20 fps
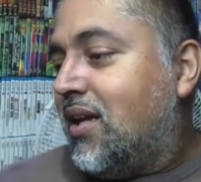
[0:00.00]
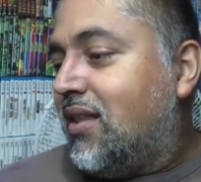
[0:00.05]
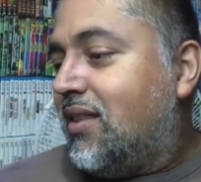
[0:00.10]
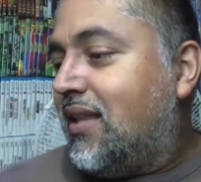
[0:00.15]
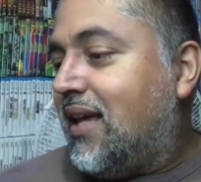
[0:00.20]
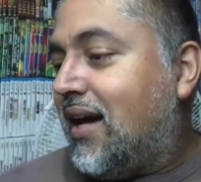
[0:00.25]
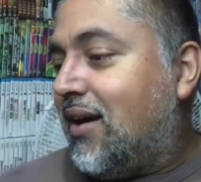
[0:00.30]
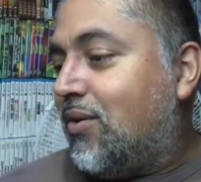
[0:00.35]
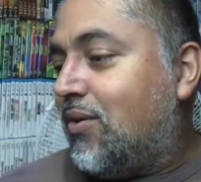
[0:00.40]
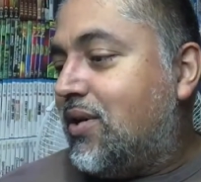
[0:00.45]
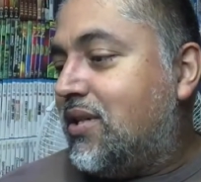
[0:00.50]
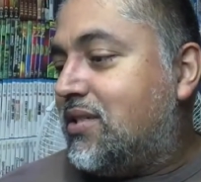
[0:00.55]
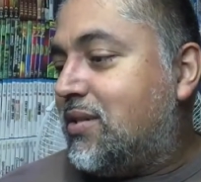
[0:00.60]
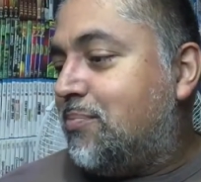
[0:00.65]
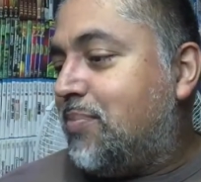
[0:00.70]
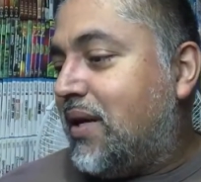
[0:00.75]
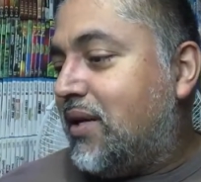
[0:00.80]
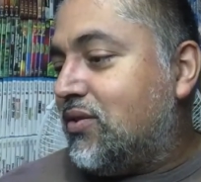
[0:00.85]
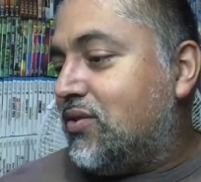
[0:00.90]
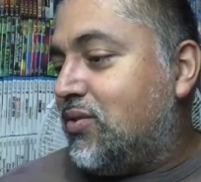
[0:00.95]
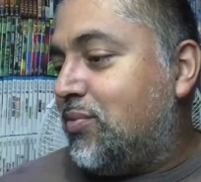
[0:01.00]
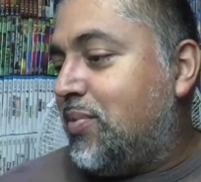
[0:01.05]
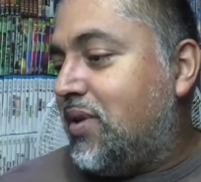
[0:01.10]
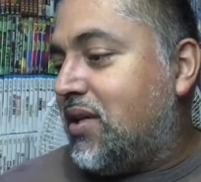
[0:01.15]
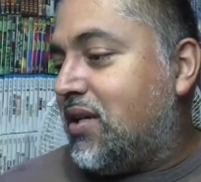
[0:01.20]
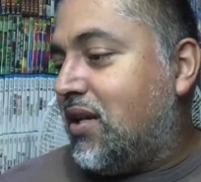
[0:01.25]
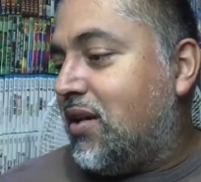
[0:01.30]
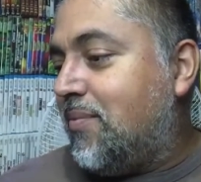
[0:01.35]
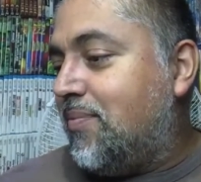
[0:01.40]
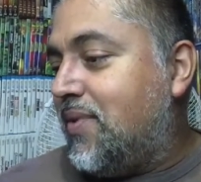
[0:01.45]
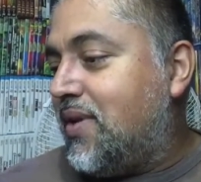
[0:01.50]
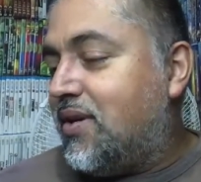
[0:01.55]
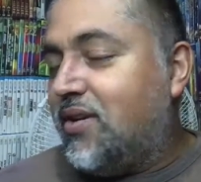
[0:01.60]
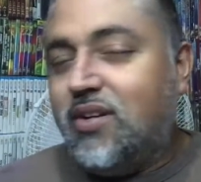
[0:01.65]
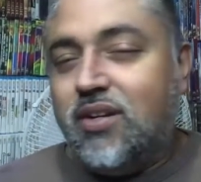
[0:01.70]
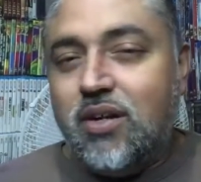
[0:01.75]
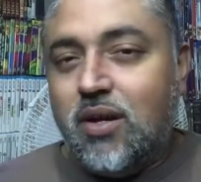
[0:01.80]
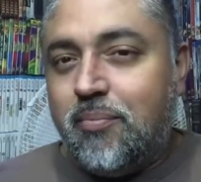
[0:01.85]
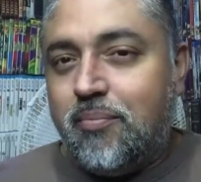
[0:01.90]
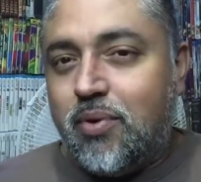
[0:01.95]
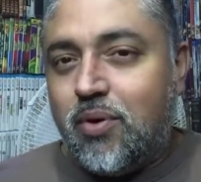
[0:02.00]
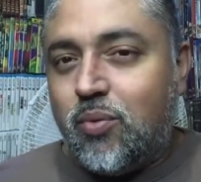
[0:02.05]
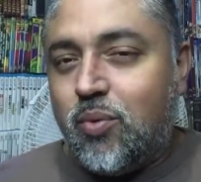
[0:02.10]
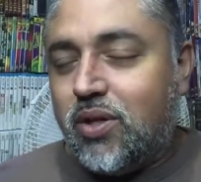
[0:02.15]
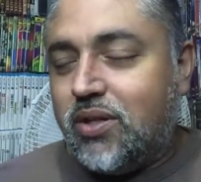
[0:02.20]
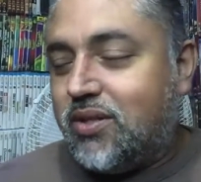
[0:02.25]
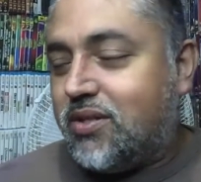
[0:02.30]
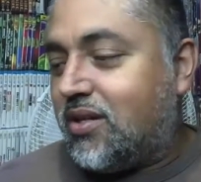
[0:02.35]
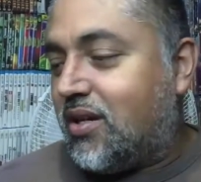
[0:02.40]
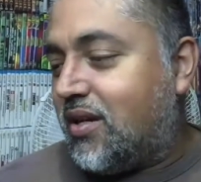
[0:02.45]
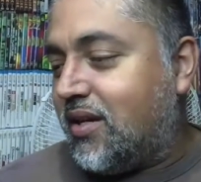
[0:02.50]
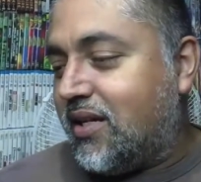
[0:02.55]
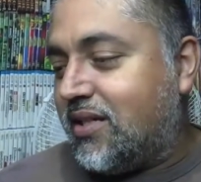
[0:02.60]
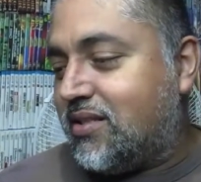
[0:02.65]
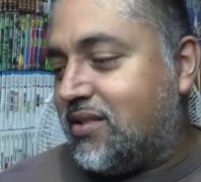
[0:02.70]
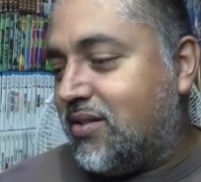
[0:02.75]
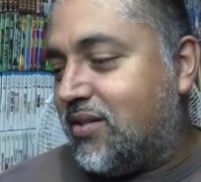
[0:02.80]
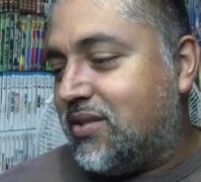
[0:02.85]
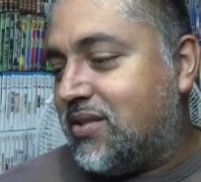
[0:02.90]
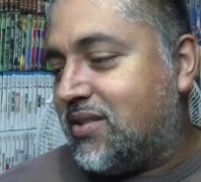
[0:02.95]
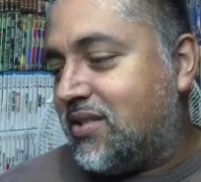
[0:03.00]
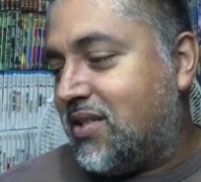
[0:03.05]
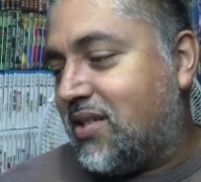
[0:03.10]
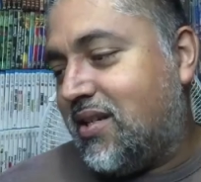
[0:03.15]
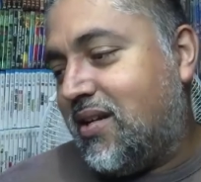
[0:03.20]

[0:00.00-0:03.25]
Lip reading: Now he's about to become their #1 target. So it's